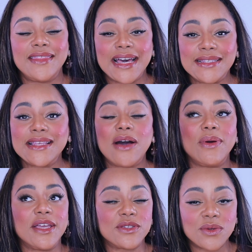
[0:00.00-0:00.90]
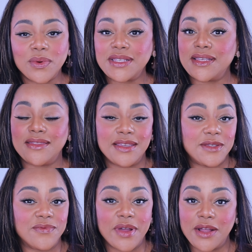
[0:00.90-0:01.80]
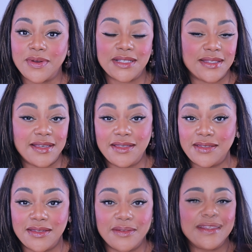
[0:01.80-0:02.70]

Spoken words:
That's how exquisite this fragrance is.